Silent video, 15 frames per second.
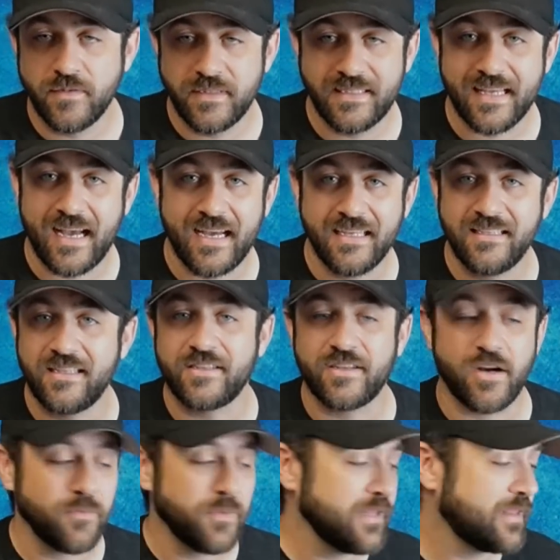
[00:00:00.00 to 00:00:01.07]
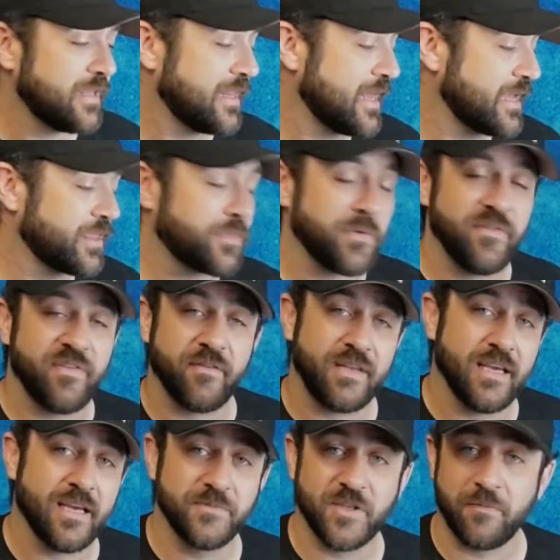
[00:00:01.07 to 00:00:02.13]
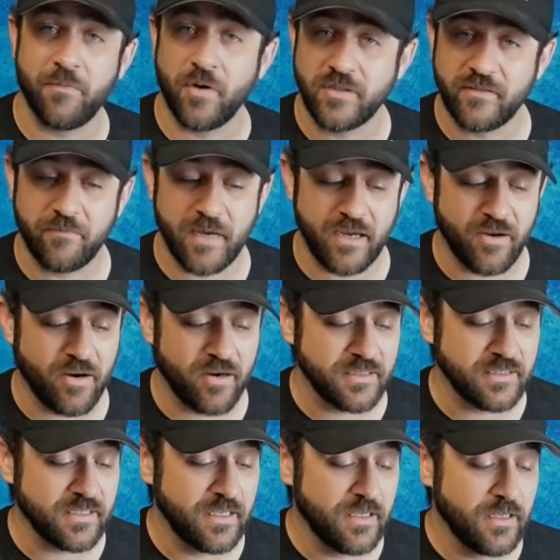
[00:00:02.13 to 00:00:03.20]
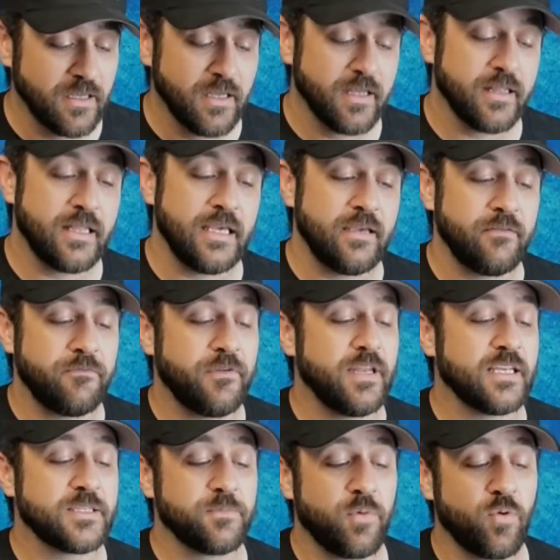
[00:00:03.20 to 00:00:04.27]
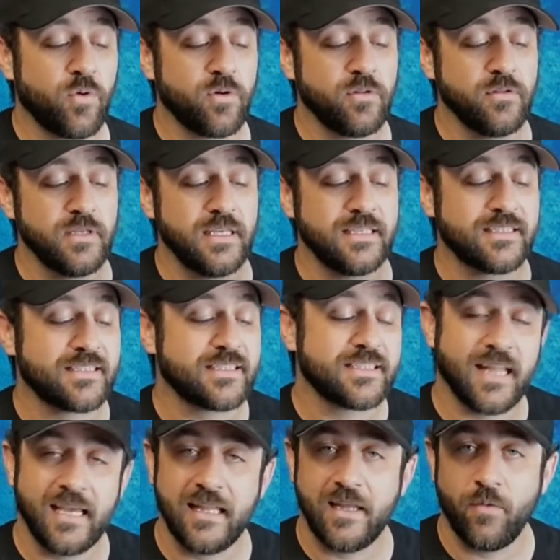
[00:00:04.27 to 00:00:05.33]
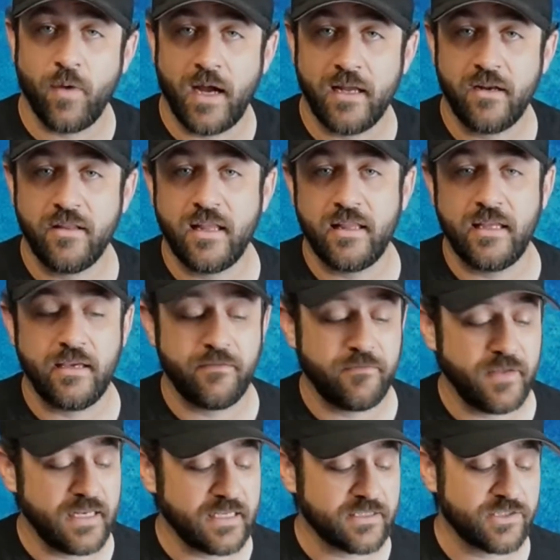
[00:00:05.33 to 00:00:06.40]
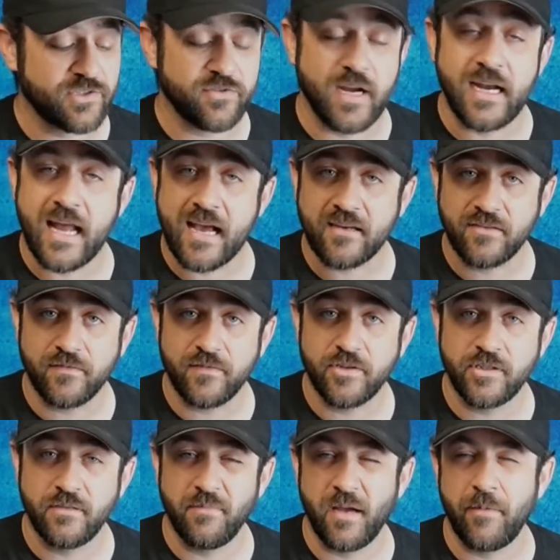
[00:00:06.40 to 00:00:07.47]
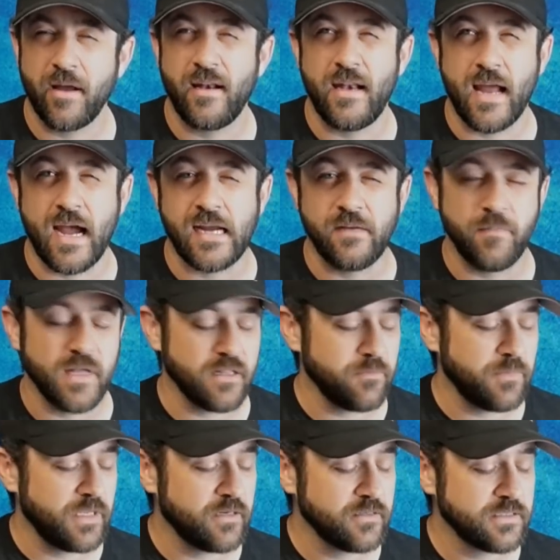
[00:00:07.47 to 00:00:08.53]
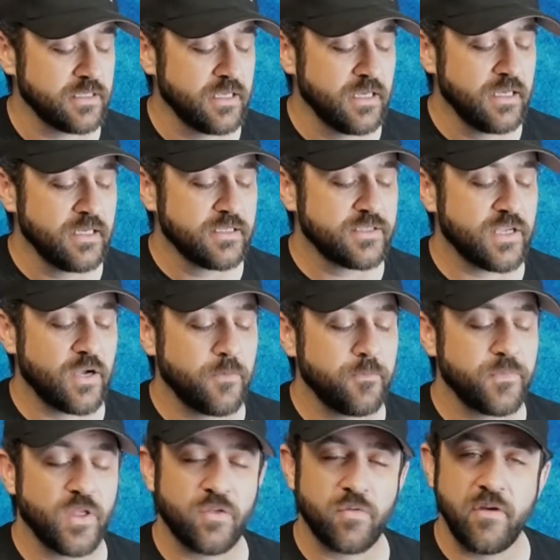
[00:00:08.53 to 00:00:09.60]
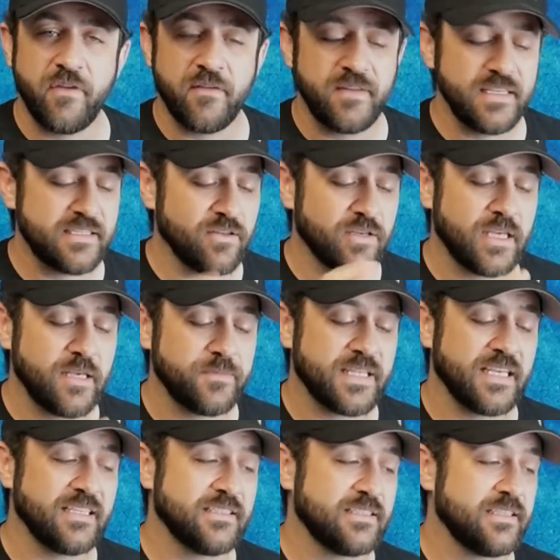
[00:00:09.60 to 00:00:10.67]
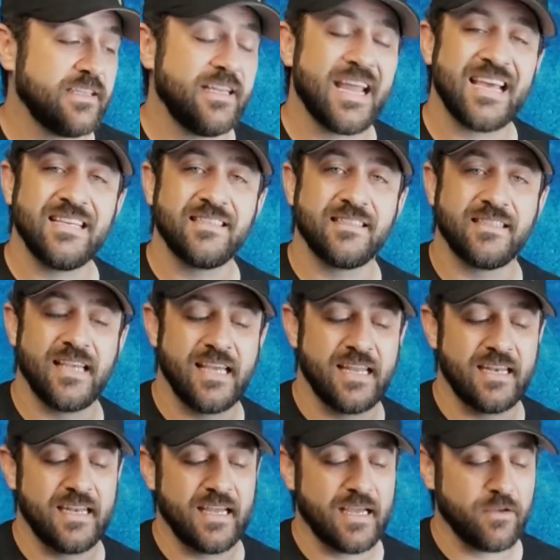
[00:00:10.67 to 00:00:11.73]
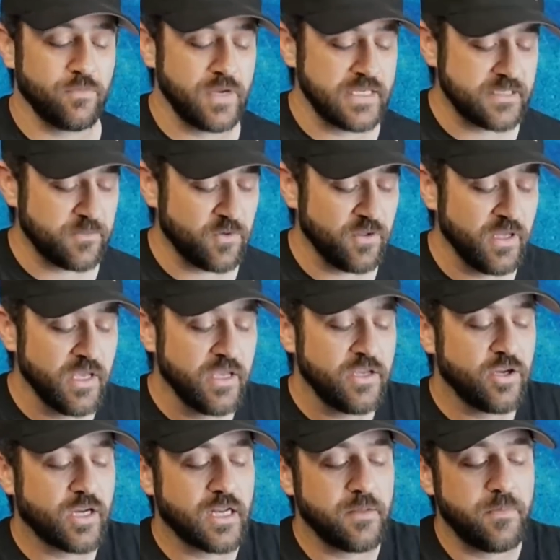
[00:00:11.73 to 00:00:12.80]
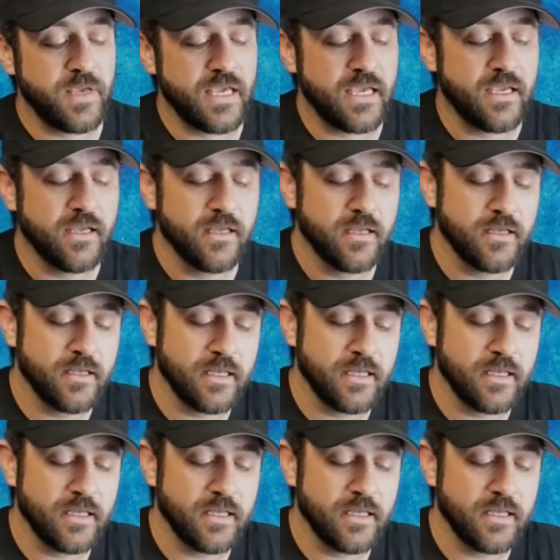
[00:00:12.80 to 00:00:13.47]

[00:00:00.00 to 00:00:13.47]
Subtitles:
size to start with. I like 350 hubs on most of my cars. The Phoenix Portal is slightly wider than the Phoenix straight axle version by about 9 millimeters. So the 350 still keeps things nice and reasonable. You're going to be